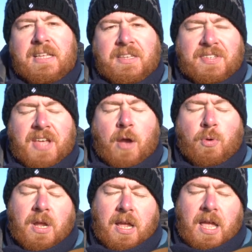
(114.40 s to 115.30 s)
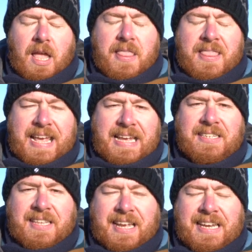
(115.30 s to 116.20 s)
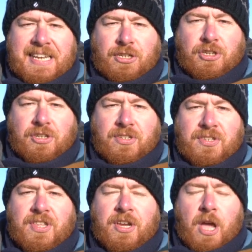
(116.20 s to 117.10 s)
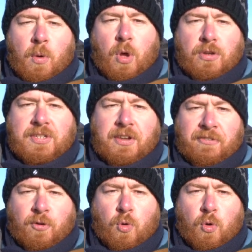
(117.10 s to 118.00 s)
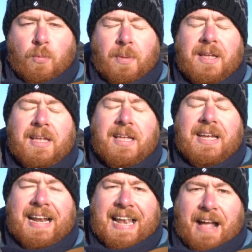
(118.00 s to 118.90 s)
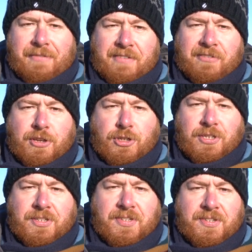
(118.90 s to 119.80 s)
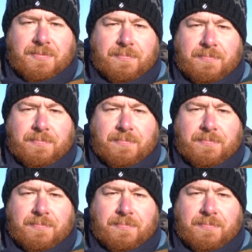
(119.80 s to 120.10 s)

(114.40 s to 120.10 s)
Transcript: So these are the conditions that go on to form cloud inversions.